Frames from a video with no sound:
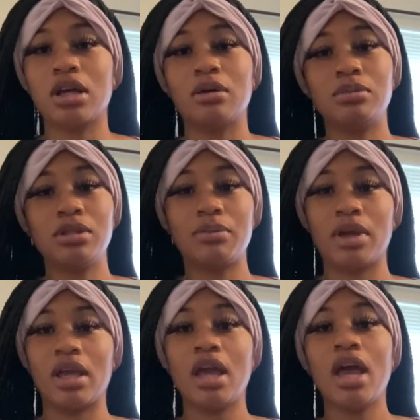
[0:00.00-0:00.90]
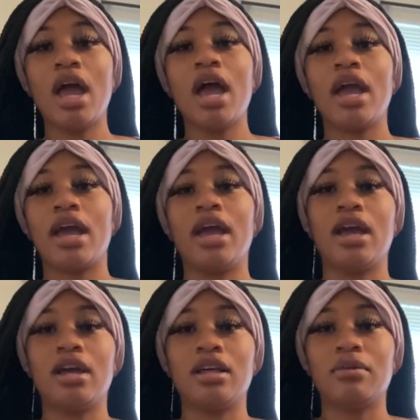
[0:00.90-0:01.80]
to me.
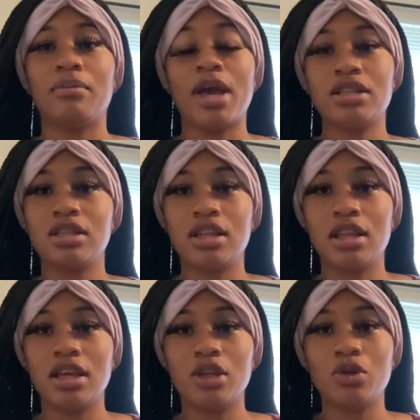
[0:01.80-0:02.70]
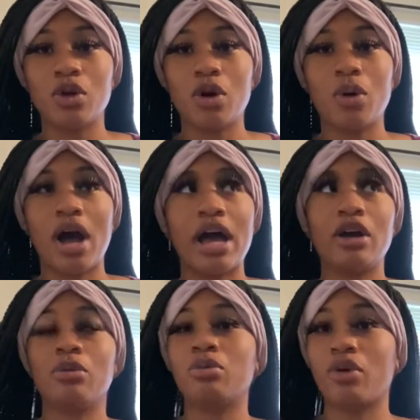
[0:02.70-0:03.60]
And basically, you know, I
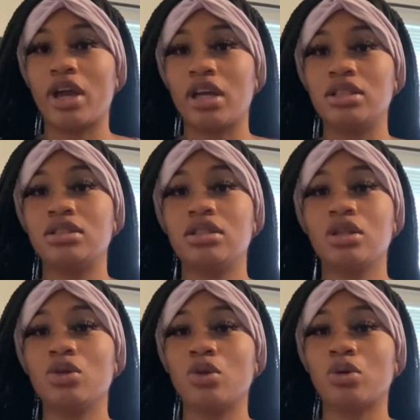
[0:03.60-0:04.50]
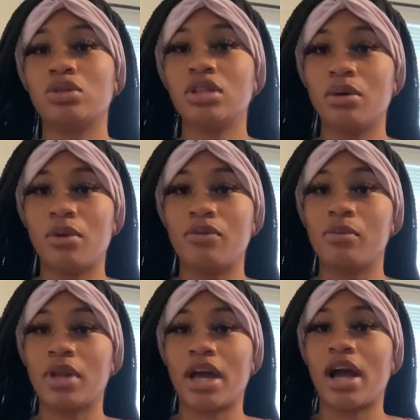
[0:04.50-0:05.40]
helped raise, you know, some of
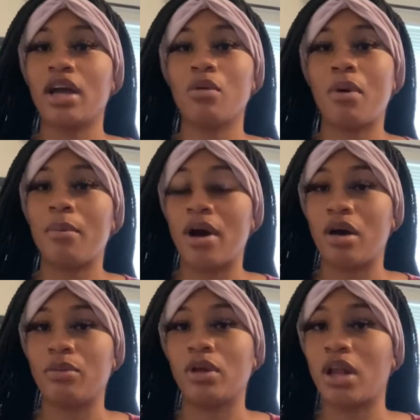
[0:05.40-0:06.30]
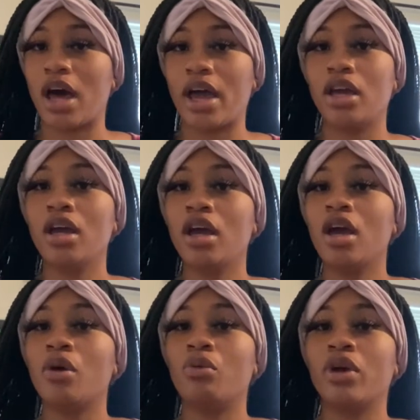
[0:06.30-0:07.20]
them. Like, I helped my mom a lot
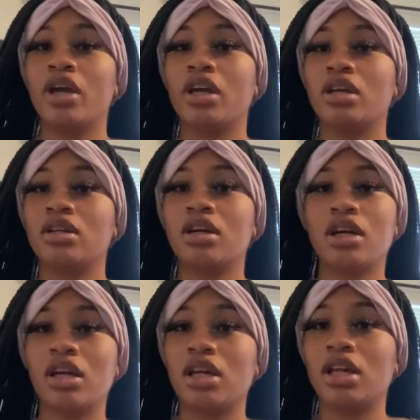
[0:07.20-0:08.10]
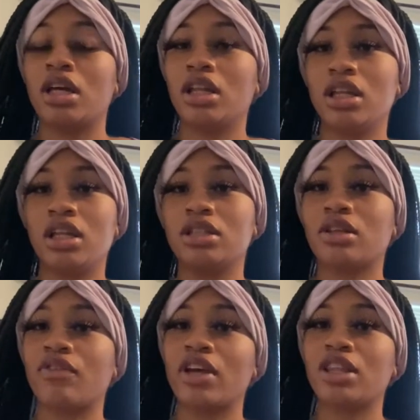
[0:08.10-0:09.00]
with cooking and cleaning and
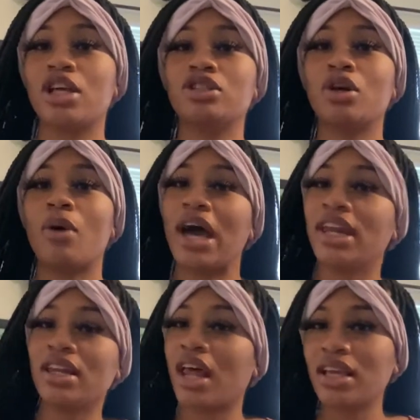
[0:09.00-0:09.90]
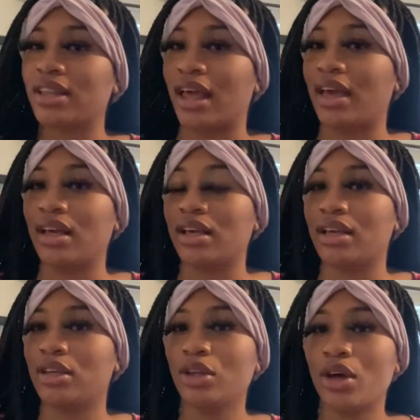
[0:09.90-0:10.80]
stuff like that. So I didn't like that,
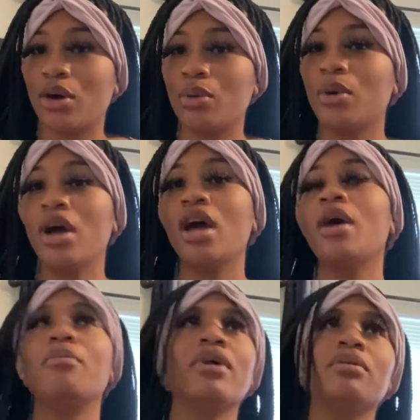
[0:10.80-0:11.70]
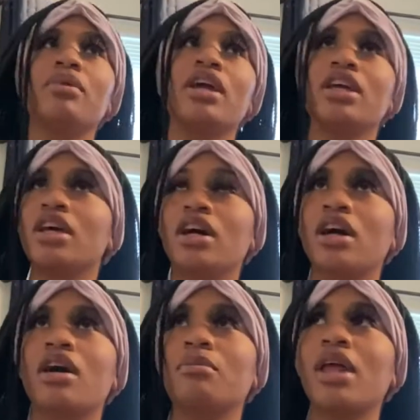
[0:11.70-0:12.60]
you know. Me being
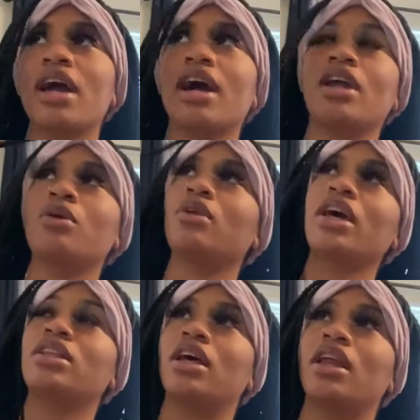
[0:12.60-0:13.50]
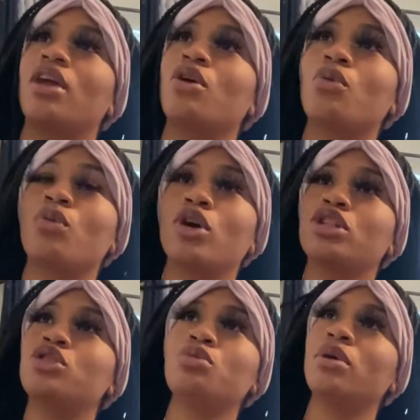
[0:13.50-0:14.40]
young, I'm like, I don't like that. I don't want
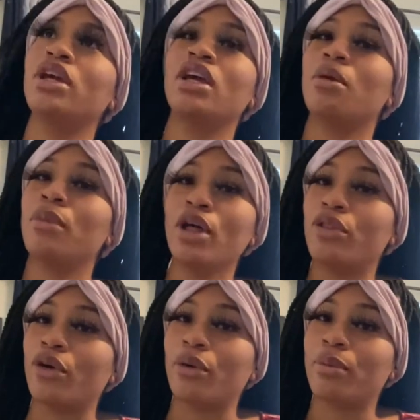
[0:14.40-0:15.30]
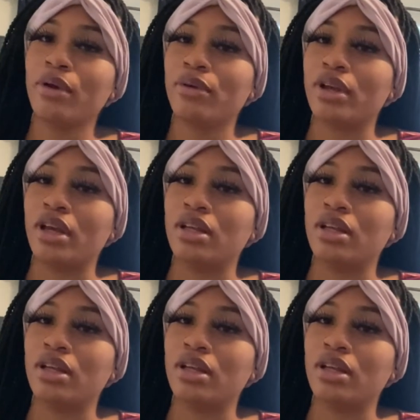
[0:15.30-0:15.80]
to be a mother, period.